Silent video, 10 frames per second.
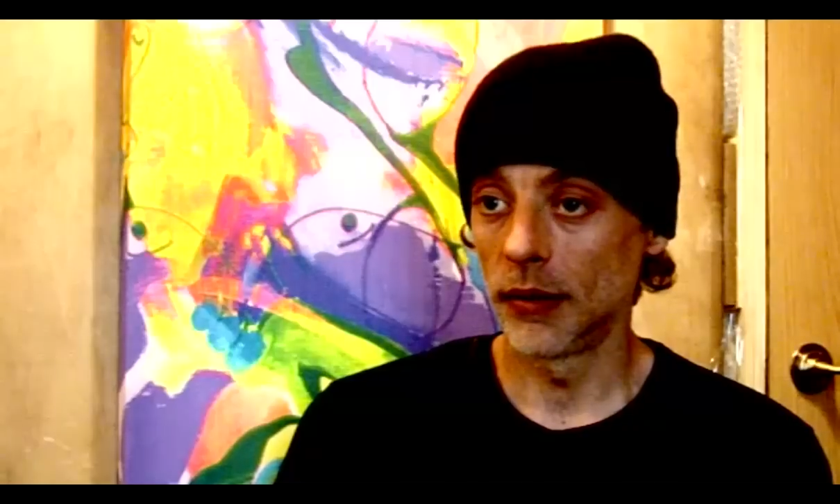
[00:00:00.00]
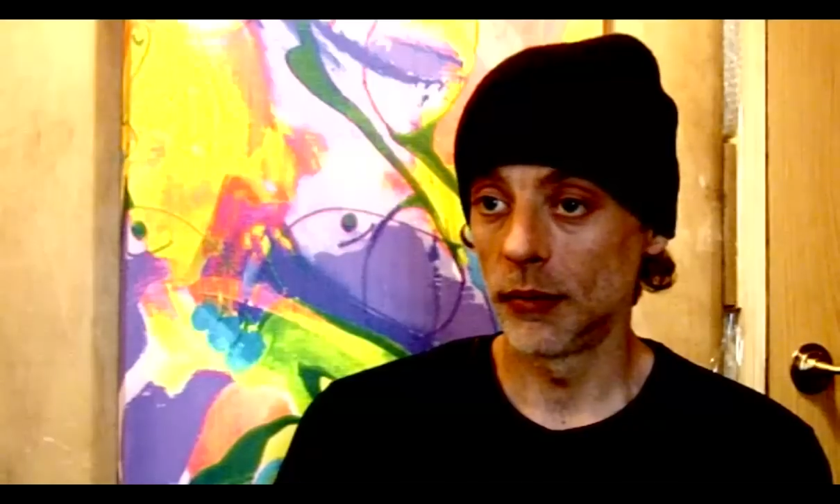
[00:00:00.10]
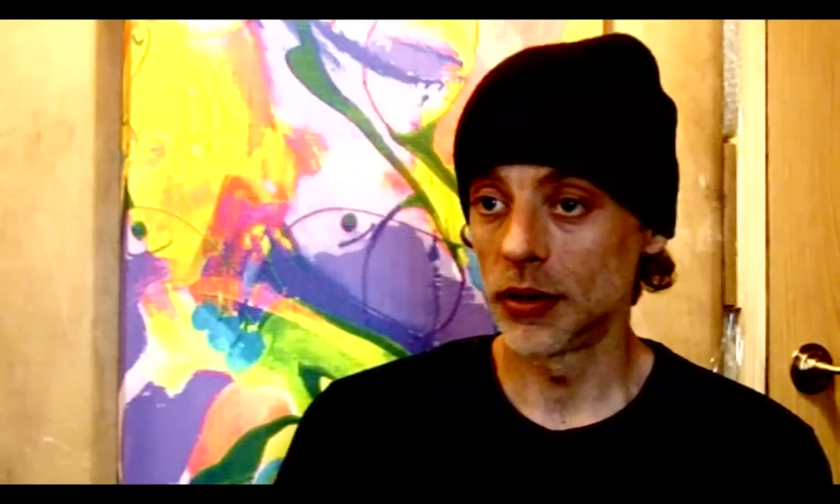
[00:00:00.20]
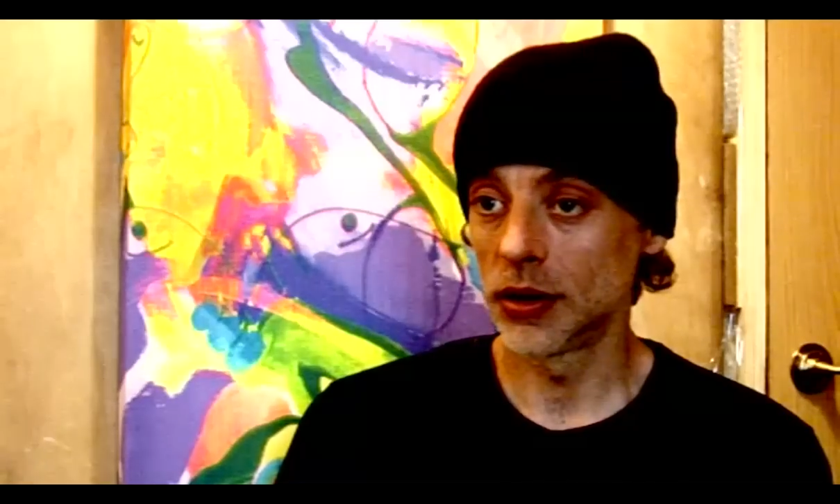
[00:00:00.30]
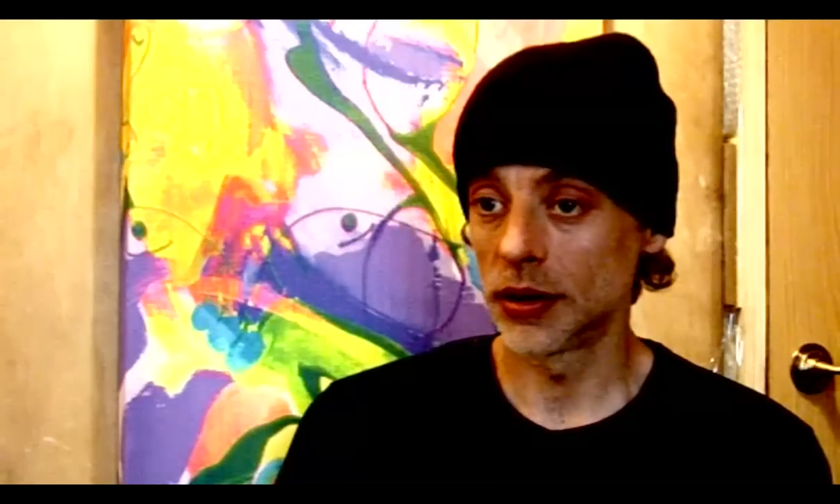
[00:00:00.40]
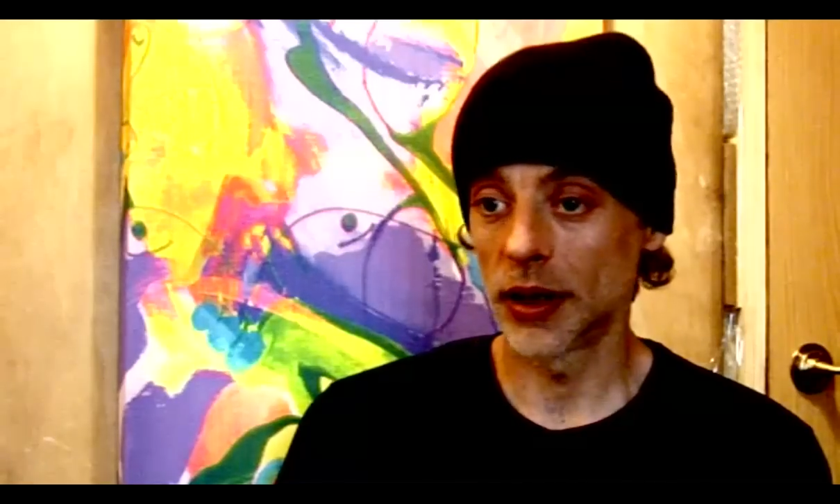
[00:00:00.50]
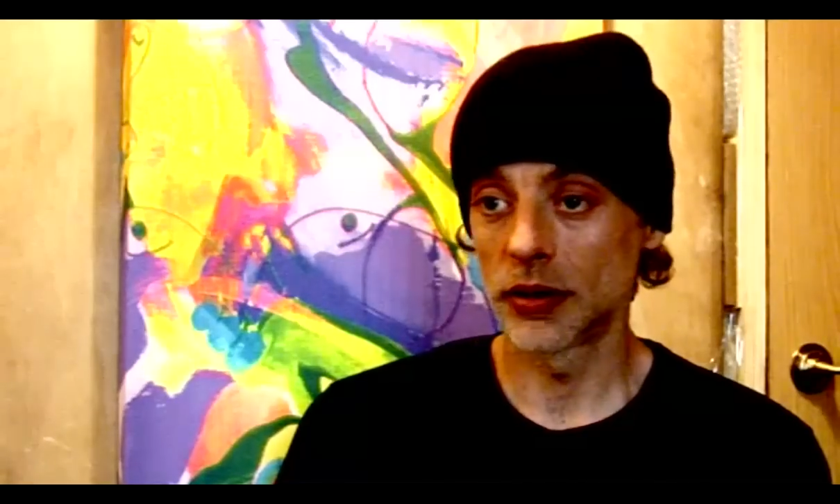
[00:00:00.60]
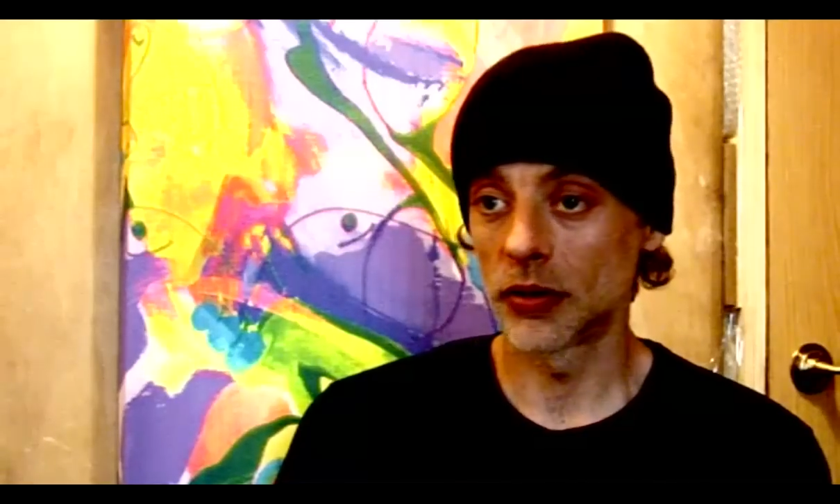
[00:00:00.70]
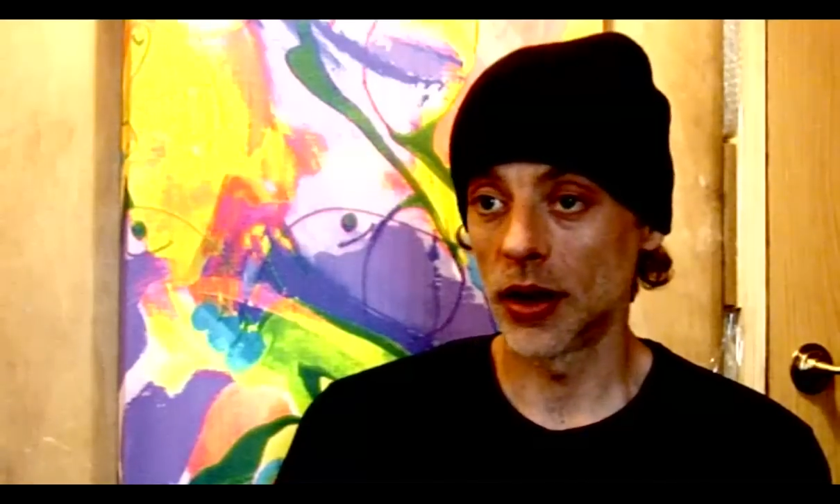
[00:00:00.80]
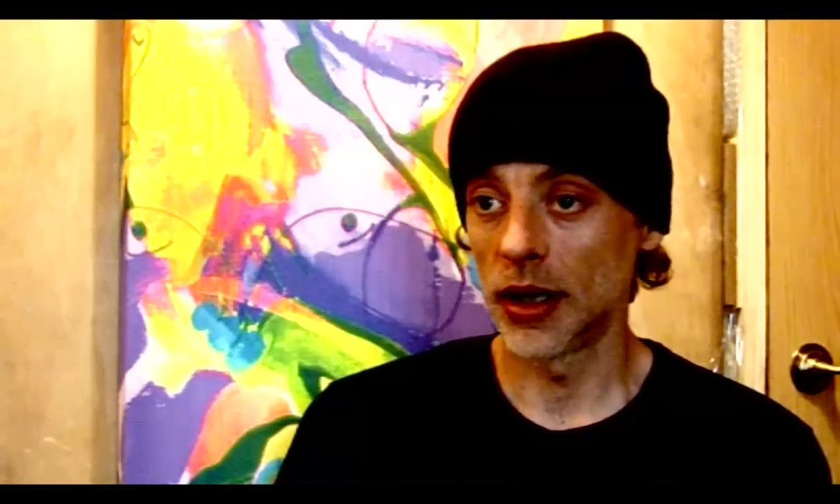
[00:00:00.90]
which is less
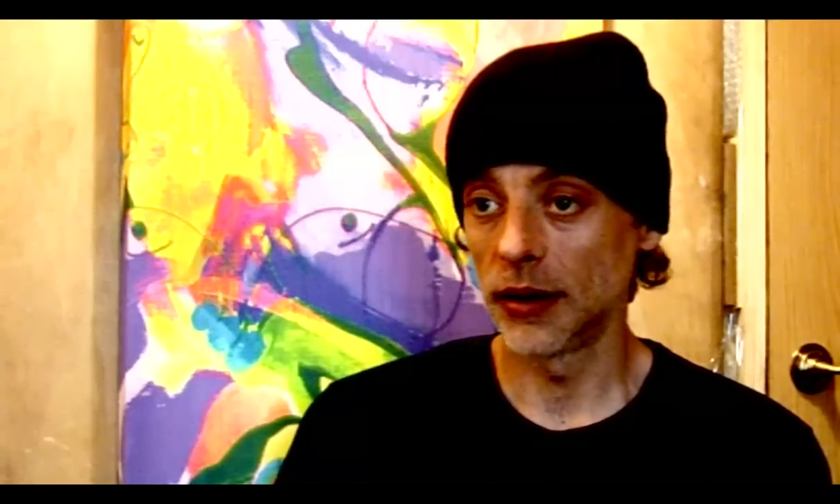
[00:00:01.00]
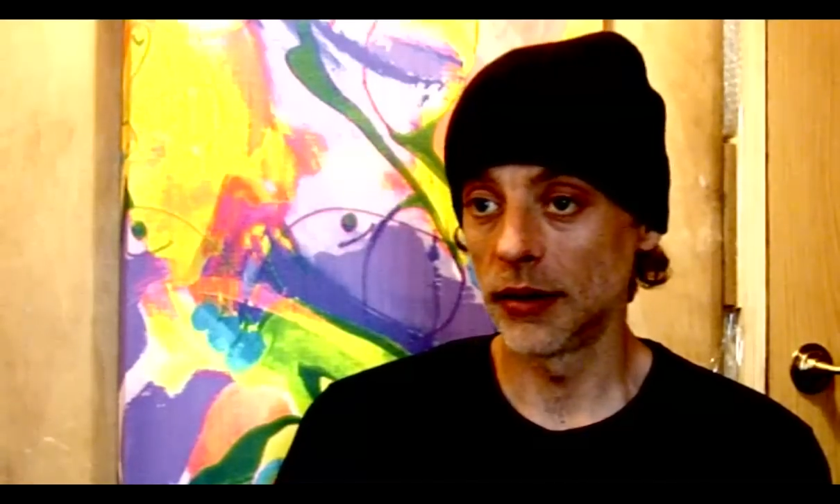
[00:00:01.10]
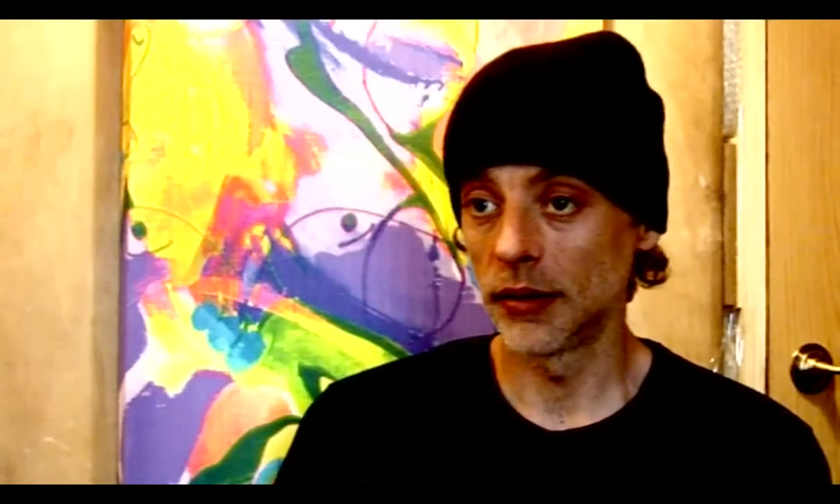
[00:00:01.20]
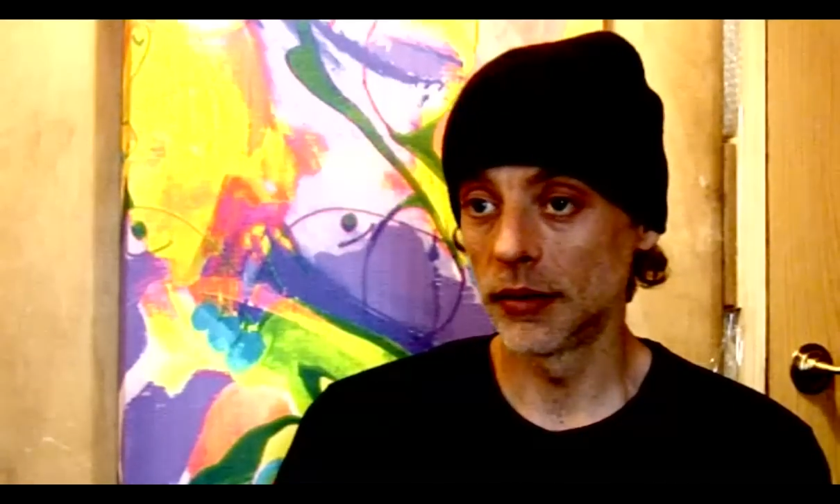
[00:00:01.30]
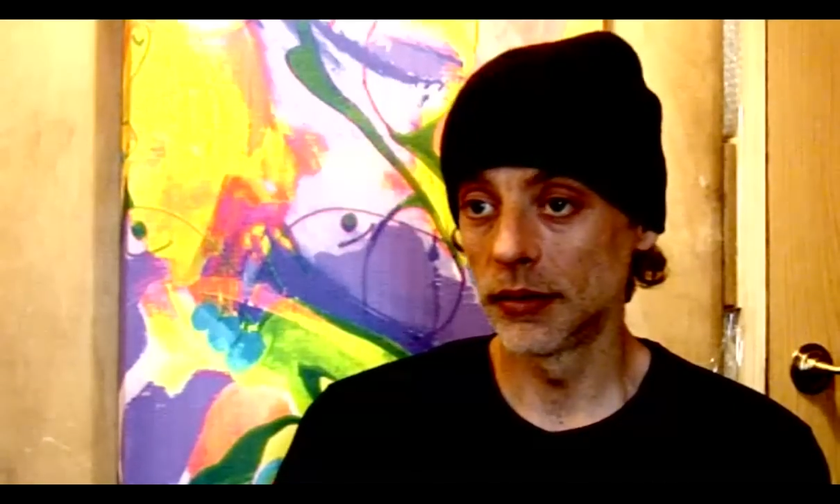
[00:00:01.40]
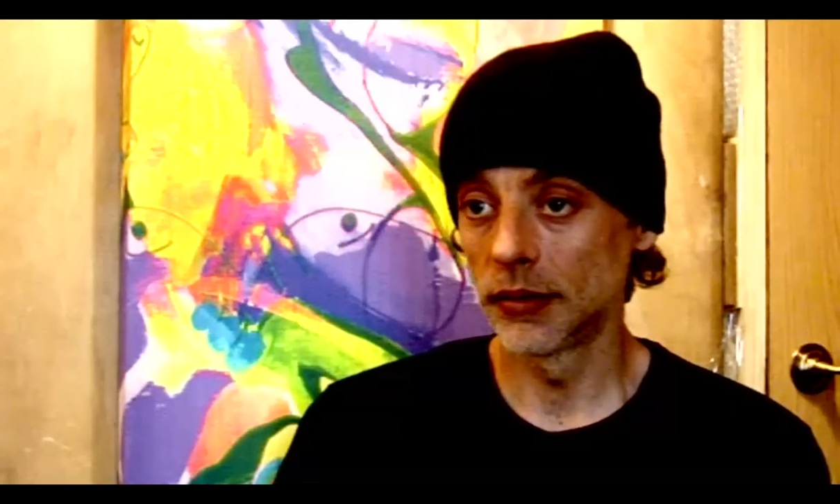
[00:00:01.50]
strain and